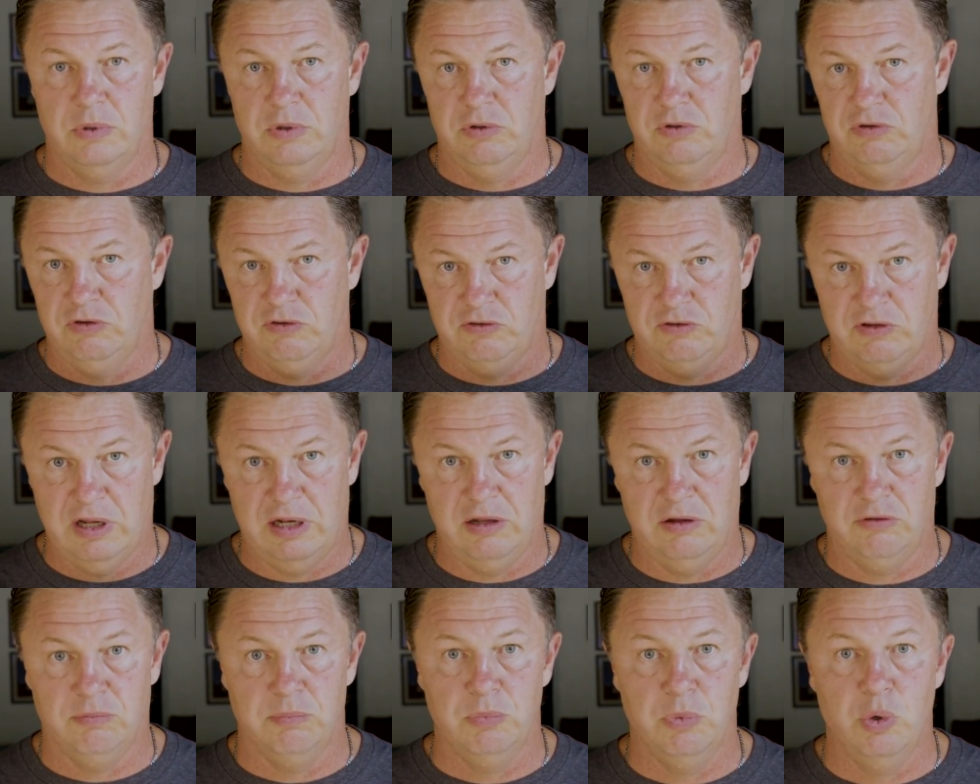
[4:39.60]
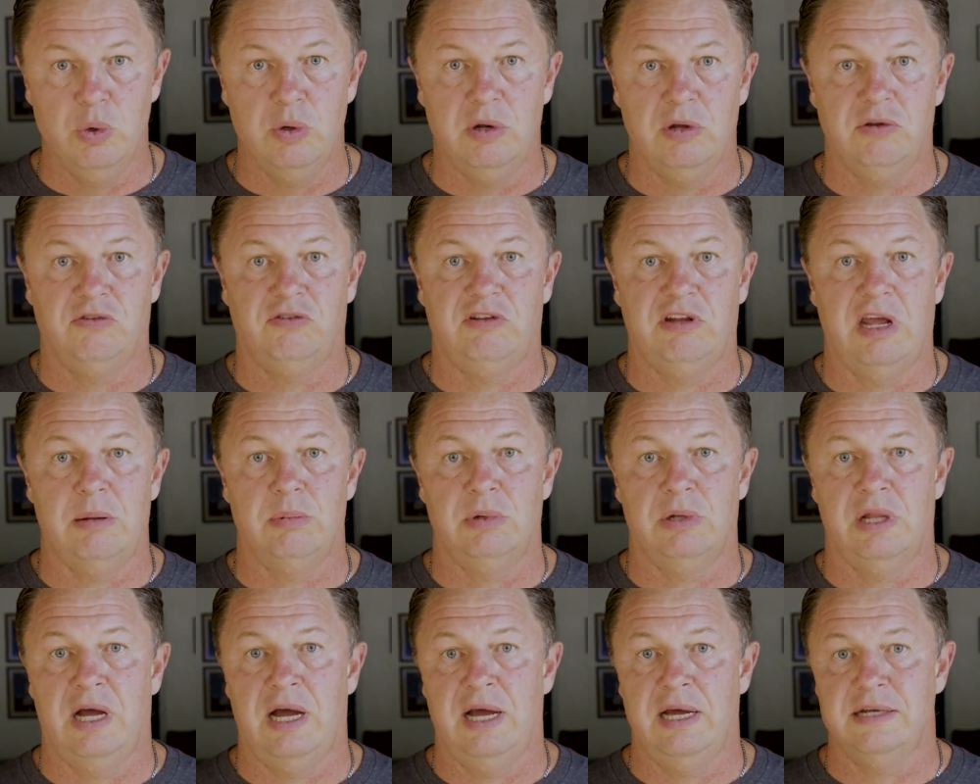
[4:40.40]
Just said his mood is
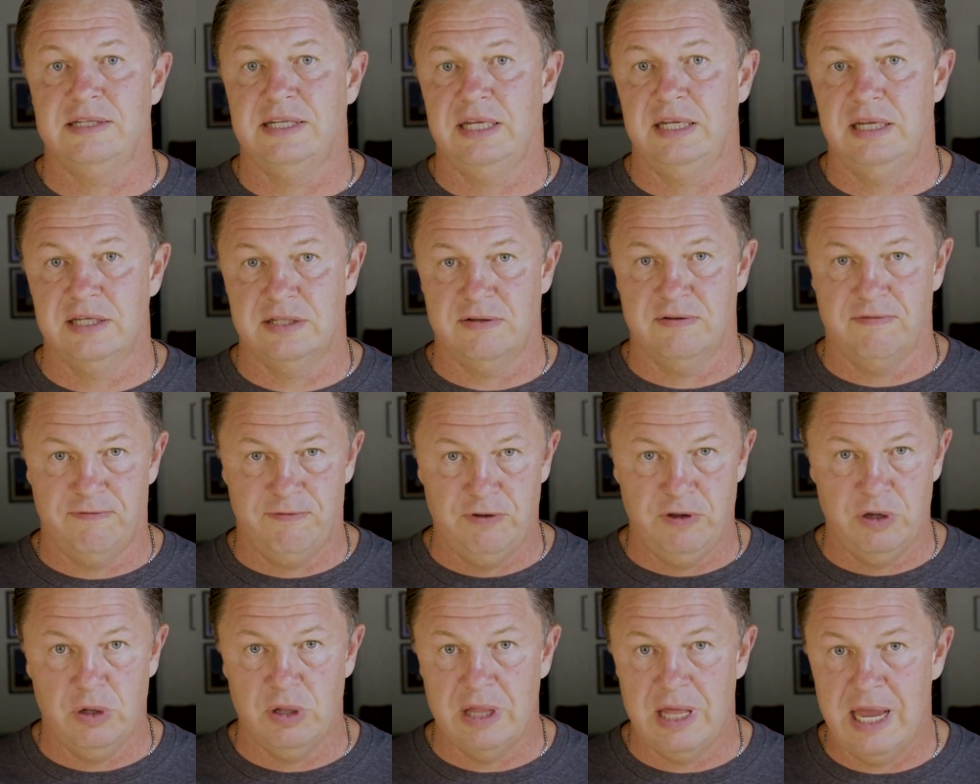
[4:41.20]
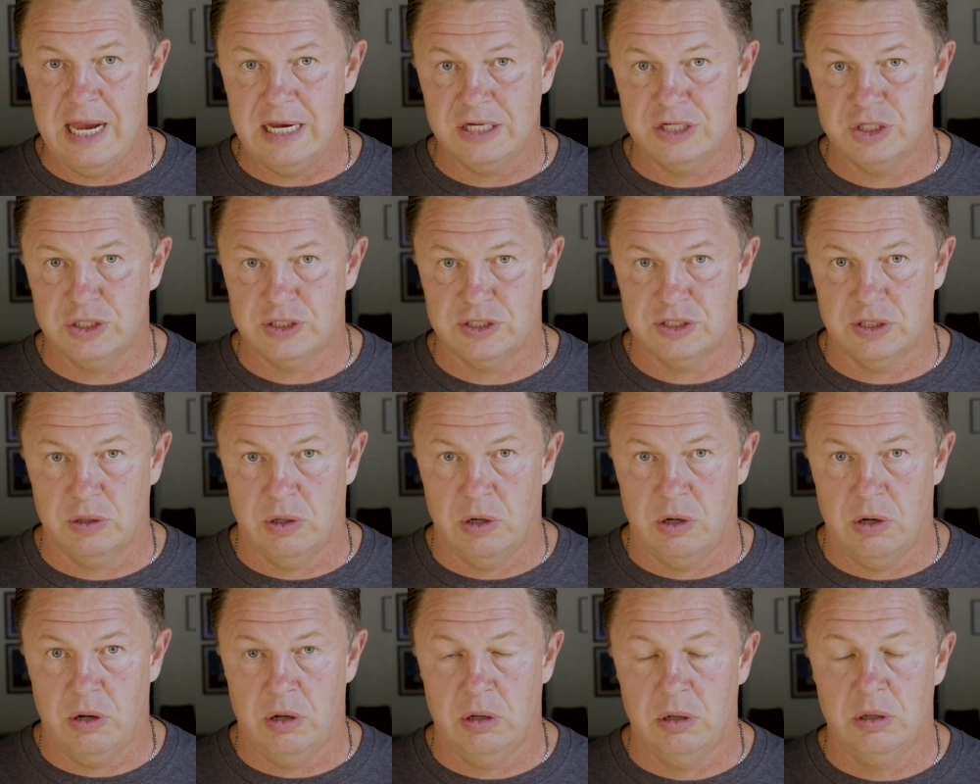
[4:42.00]
stabilized. He doesn't feel anxious at
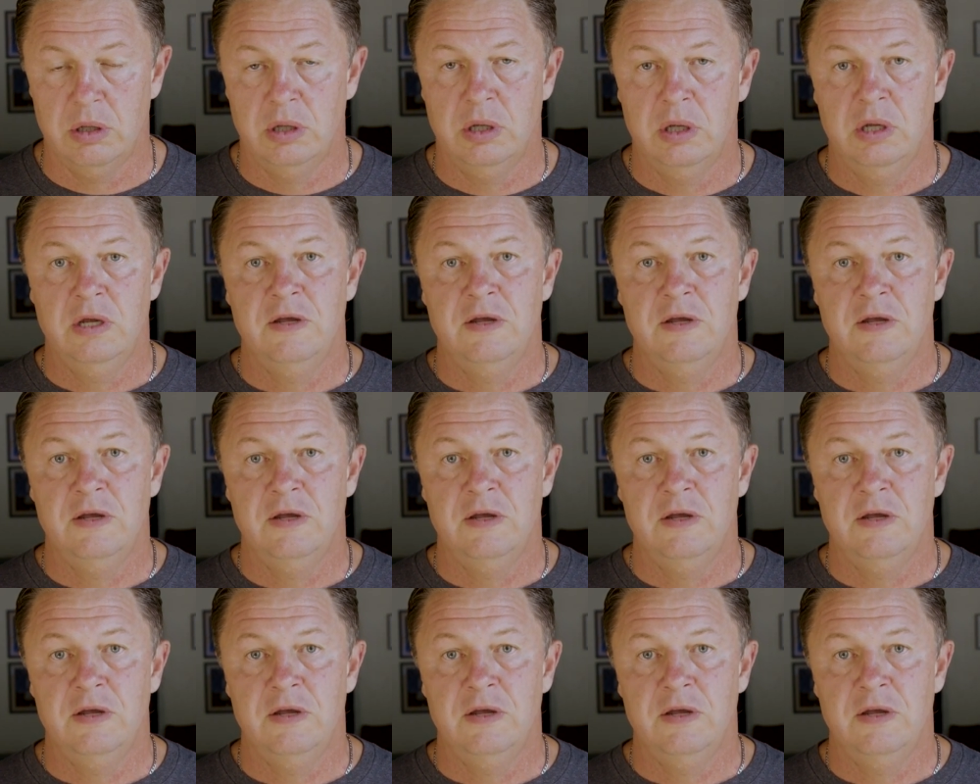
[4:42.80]
all.